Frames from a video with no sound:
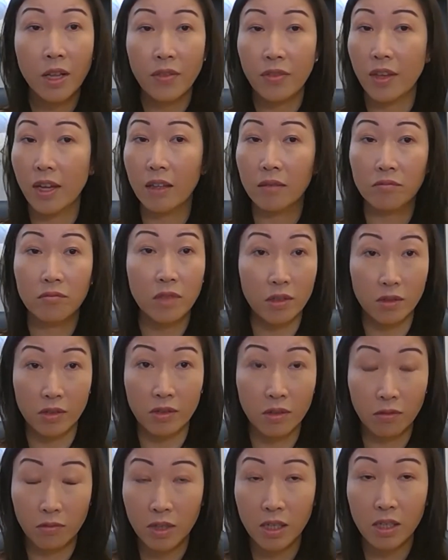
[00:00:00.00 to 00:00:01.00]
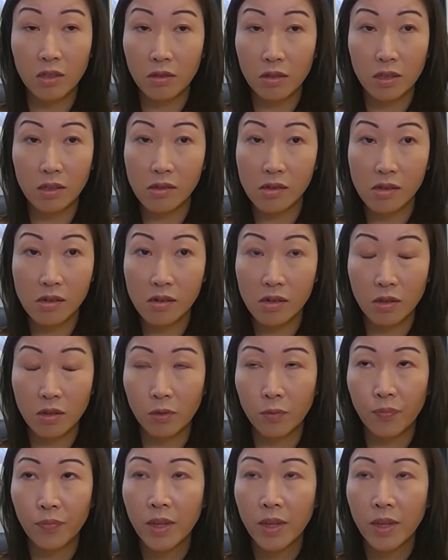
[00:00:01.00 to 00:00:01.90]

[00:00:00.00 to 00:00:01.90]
then there's no need to continue.